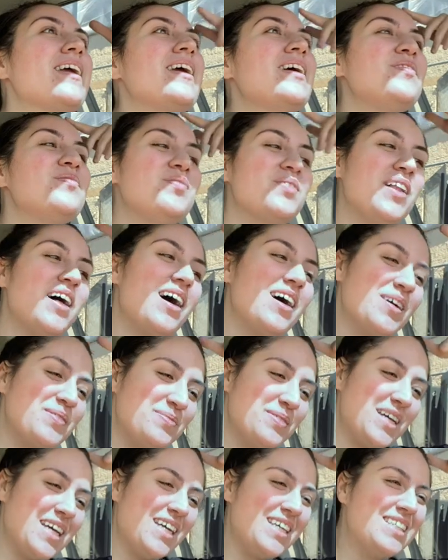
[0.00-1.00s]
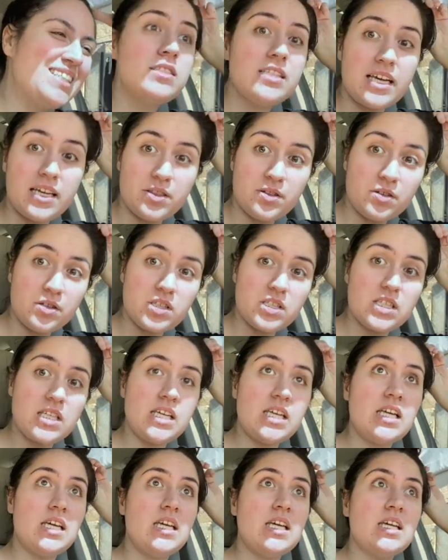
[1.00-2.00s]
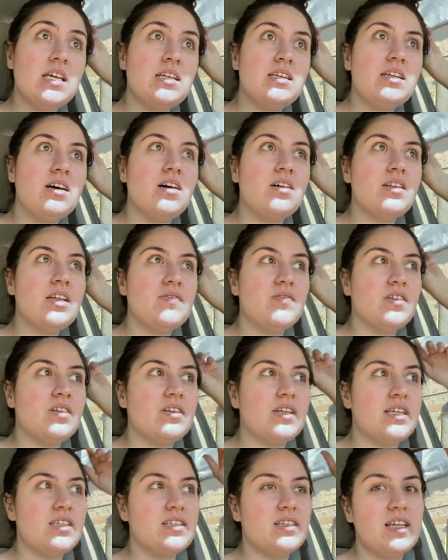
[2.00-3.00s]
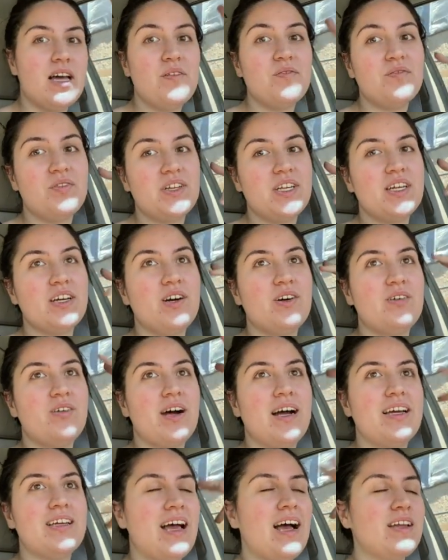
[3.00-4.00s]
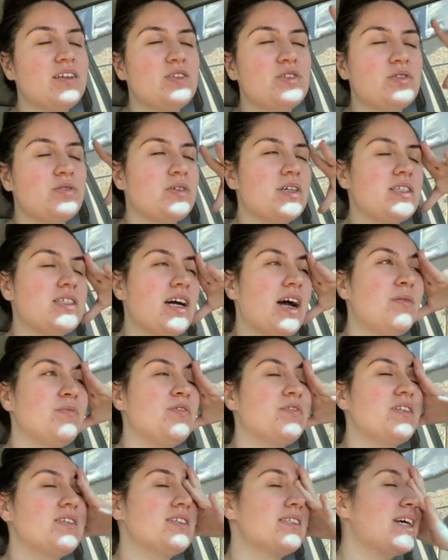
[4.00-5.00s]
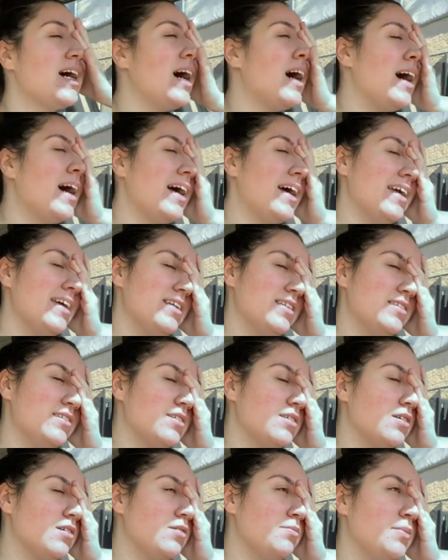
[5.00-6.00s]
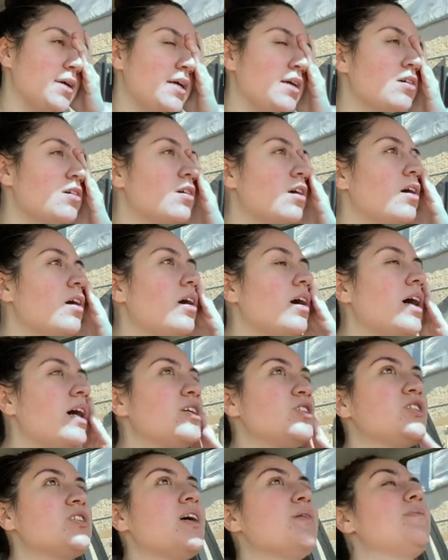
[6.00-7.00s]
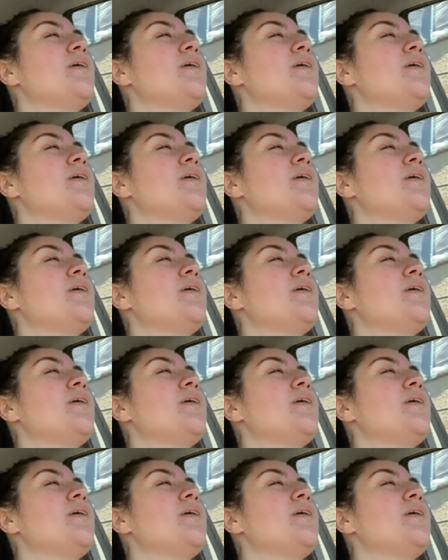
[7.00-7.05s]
in Vlogmas day 13. I'll leave the link to that video. I had a story time with this guy, and oh my gosh, I'm